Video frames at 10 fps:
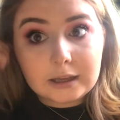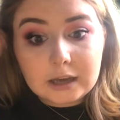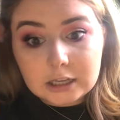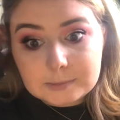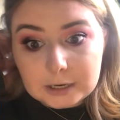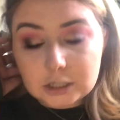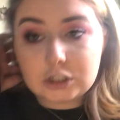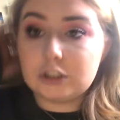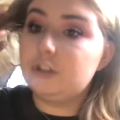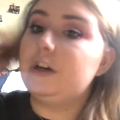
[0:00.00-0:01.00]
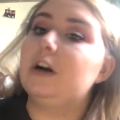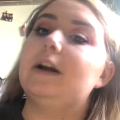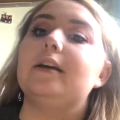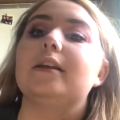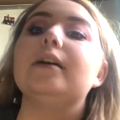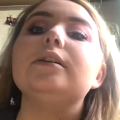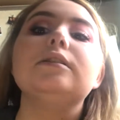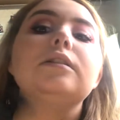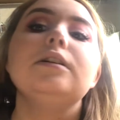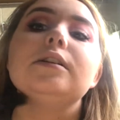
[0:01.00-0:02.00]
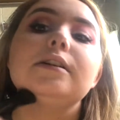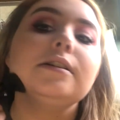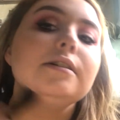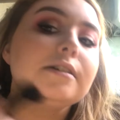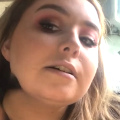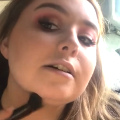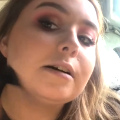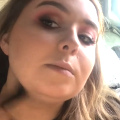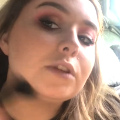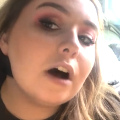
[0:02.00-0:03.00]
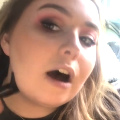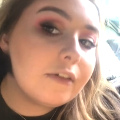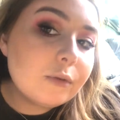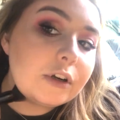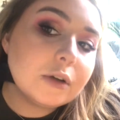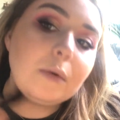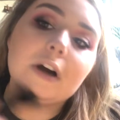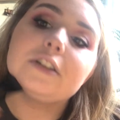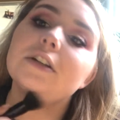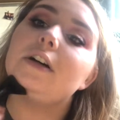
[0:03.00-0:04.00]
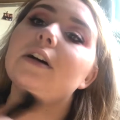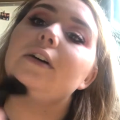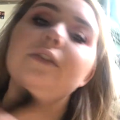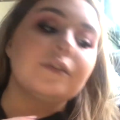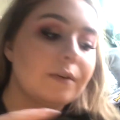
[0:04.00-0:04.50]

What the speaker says: like cosmetic surgery or anything. It literally comes off when you wash it off.